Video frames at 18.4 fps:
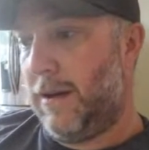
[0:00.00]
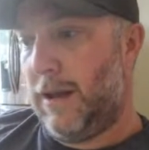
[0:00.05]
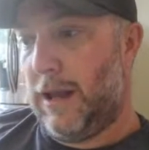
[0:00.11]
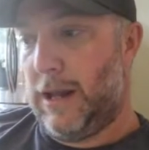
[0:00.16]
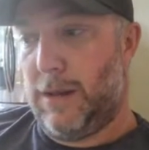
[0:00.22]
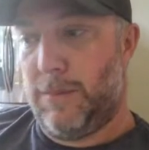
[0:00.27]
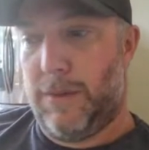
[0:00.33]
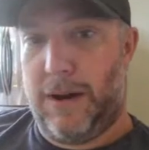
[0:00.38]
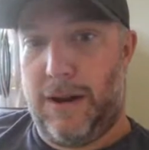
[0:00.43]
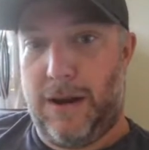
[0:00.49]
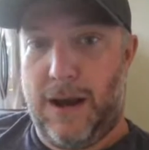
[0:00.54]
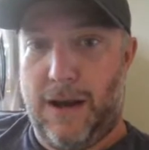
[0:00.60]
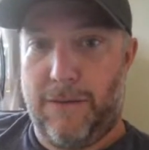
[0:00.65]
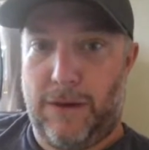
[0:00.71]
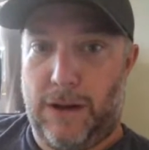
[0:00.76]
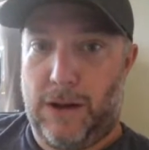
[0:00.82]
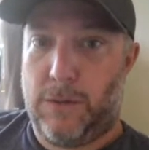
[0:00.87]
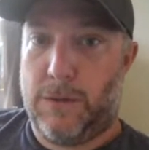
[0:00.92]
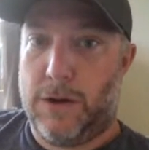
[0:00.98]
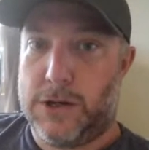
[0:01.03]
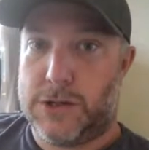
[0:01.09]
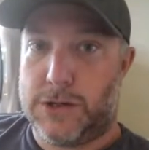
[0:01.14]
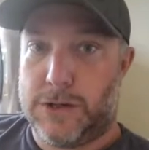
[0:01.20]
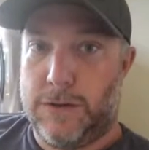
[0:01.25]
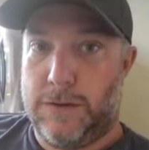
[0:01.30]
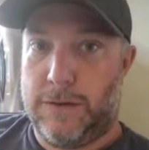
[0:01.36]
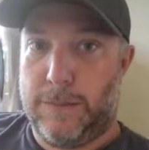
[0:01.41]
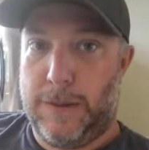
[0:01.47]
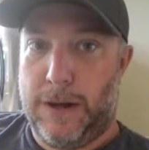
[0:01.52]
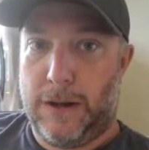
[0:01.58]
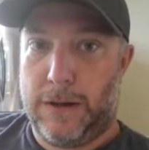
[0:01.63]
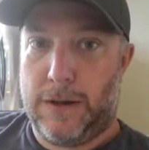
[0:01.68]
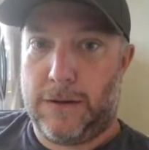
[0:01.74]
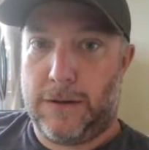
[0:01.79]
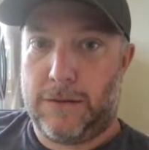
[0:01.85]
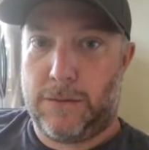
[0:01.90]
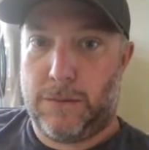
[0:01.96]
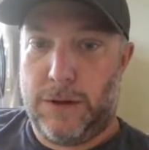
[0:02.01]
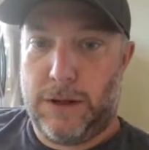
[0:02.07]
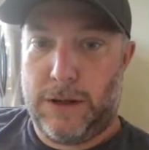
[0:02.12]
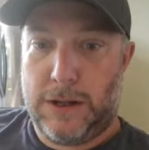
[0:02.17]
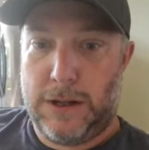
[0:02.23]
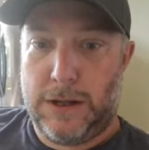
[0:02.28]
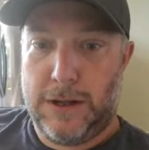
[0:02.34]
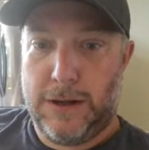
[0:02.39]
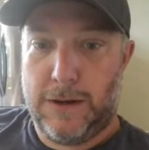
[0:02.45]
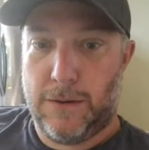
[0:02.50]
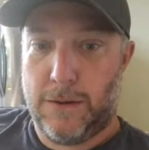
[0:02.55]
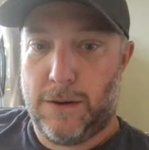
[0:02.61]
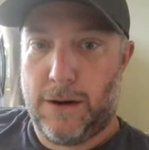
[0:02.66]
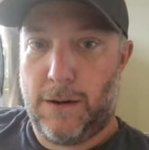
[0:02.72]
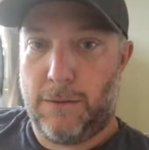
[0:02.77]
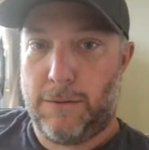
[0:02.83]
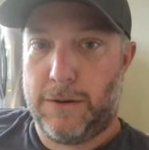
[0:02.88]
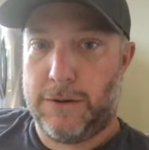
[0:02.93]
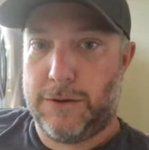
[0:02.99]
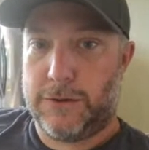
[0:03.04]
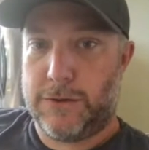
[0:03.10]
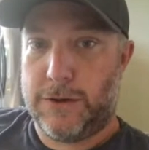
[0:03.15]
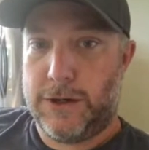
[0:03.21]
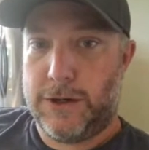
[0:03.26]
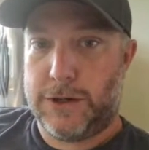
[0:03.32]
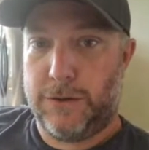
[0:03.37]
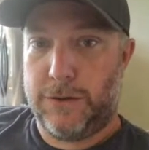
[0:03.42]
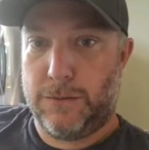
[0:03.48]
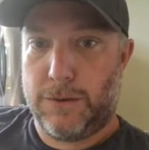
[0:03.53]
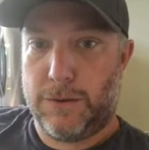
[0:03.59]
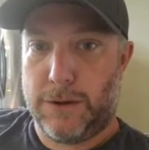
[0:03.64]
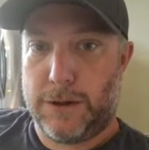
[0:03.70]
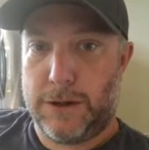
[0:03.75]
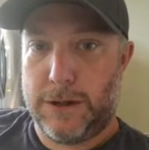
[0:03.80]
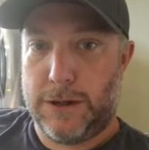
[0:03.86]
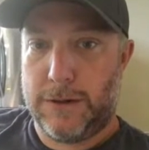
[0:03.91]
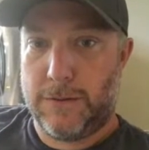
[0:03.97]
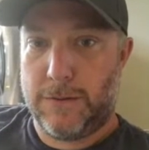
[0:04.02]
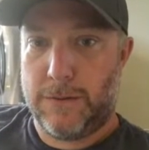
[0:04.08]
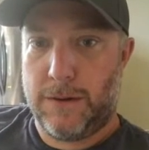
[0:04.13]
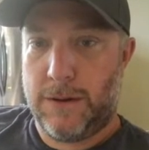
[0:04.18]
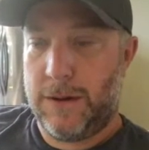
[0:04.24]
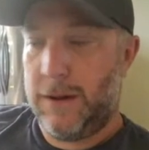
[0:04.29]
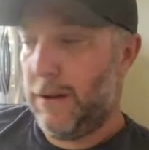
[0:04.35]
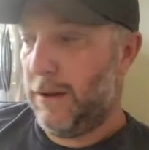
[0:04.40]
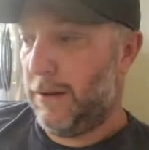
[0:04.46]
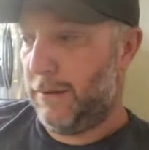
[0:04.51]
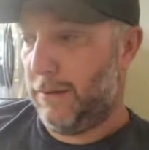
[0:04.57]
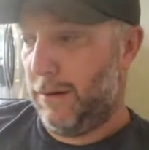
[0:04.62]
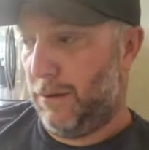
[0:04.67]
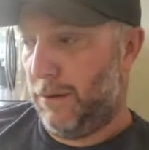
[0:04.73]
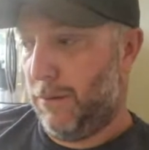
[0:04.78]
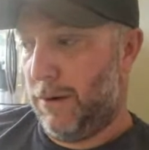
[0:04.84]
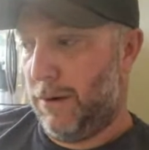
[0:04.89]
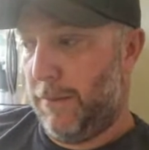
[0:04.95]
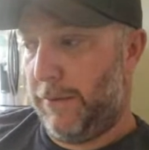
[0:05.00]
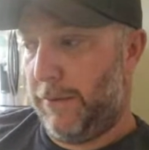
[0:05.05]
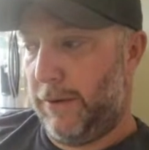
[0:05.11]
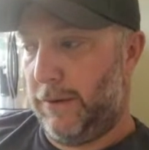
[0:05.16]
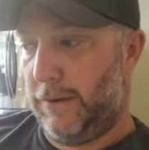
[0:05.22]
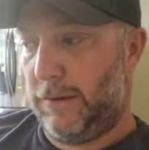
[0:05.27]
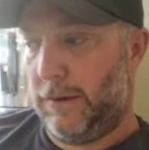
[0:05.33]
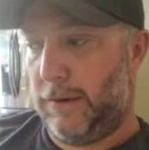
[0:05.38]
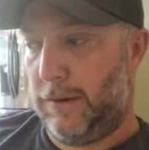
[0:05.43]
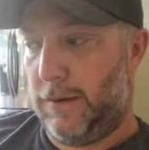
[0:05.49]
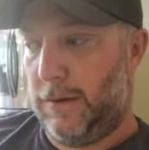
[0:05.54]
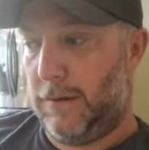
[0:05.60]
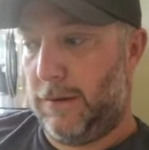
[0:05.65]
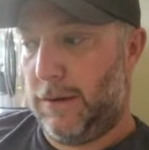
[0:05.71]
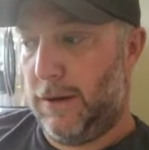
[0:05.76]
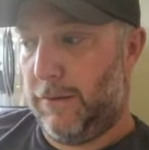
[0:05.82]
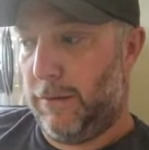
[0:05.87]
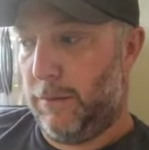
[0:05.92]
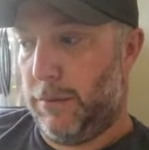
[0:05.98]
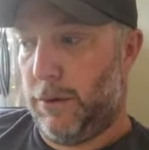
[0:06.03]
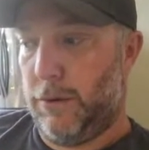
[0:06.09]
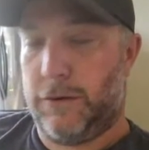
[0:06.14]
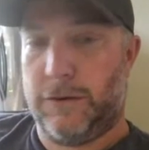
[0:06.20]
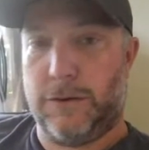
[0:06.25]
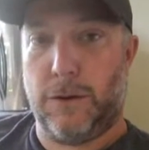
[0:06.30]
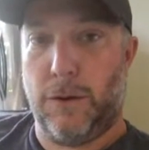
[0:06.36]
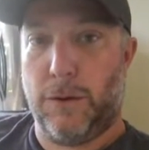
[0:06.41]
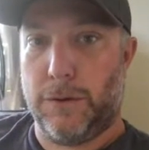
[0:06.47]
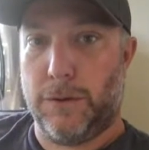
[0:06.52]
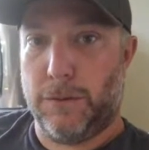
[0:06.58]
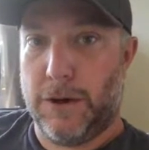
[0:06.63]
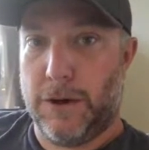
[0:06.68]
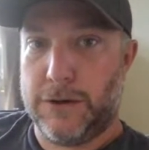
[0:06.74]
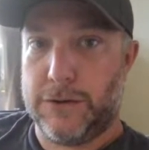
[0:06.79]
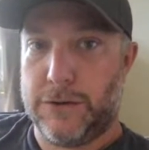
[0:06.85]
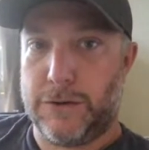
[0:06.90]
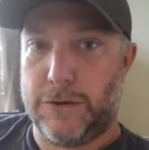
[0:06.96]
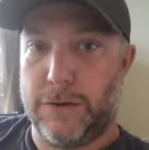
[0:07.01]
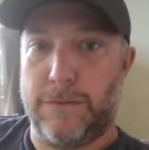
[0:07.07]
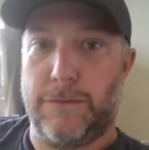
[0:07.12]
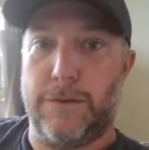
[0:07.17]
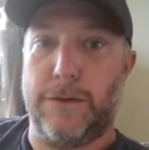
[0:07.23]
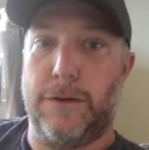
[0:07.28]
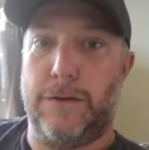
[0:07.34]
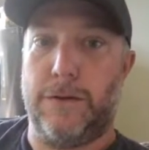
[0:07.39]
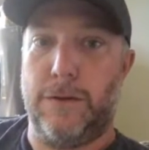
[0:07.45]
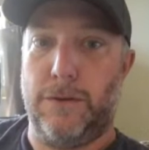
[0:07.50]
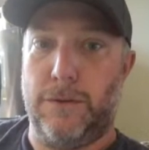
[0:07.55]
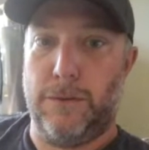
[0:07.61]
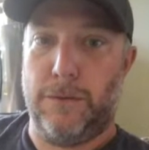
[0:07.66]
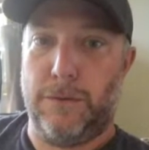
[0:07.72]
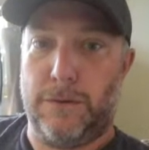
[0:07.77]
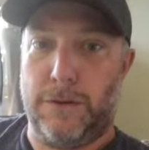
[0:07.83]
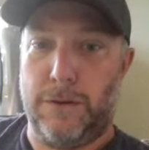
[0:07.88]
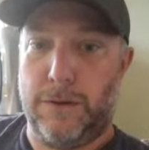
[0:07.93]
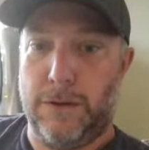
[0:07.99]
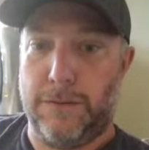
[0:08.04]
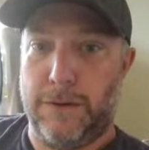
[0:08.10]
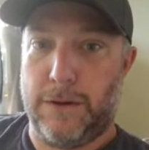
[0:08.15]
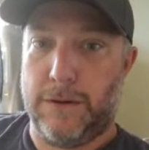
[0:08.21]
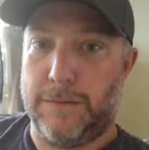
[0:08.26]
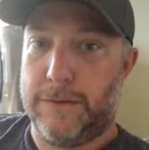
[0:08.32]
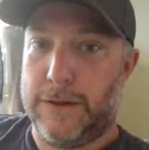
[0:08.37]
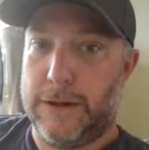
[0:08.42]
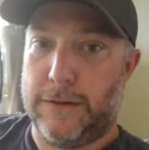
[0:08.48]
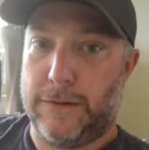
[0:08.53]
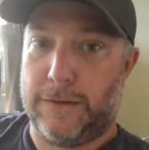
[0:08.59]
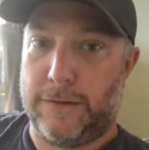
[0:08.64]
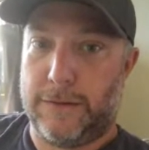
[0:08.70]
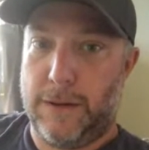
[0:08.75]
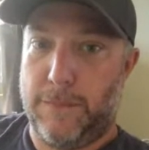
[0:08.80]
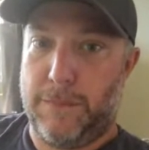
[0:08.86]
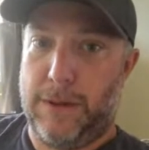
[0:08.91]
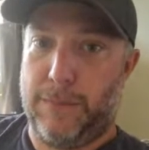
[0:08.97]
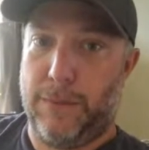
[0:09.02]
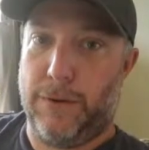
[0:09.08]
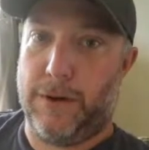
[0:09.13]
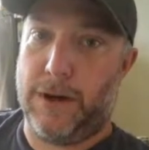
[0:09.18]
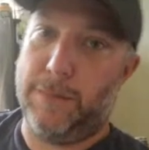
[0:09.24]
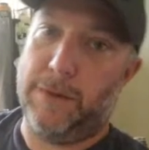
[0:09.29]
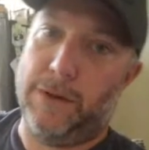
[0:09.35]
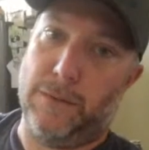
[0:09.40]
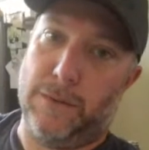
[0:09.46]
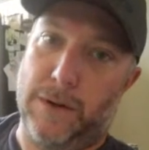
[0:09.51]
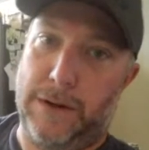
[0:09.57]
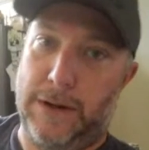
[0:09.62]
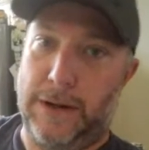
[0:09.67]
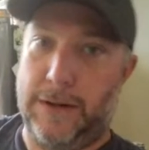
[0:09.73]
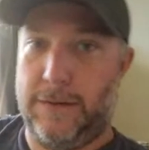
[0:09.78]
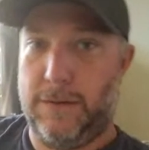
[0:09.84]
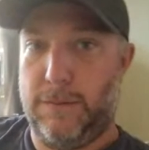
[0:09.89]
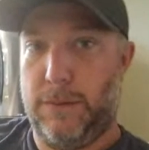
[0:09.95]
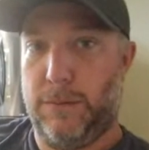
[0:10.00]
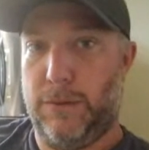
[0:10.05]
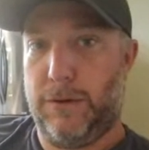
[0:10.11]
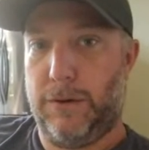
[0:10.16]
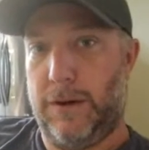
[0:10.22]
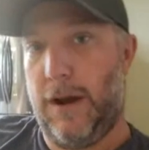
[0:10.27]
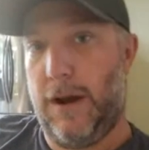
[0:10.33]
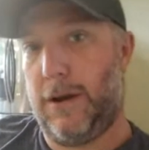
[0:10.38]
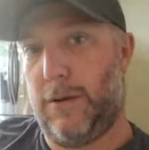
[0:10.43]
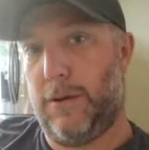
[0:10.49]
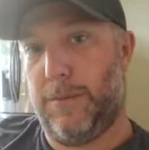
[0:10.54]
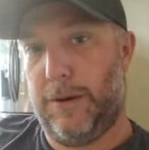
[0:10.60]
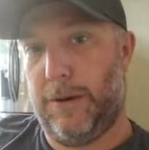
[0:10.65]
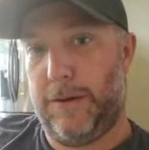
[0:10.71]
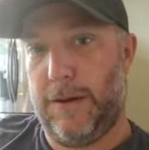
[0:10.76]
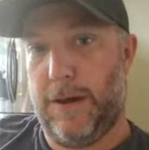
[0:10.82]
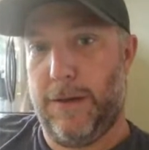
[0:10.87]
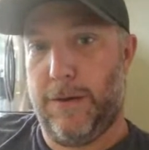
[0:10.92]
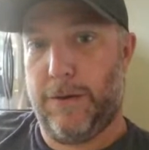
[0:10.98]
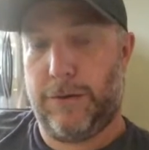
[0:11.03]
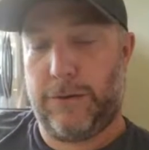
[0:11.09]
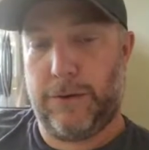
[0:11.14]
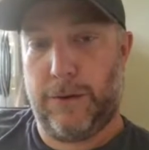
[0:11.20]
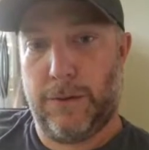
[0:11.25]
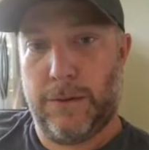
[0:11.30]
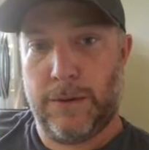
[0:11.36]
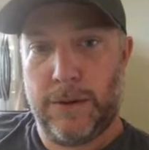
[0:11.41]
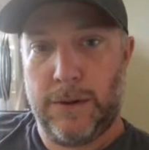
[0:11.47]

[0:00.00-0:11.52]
anybody have any questions about next weekend or how registration's working? I think we're up to 67 votes total registered for the two different events. Some people are coming to one day and some people are not coming to the other. So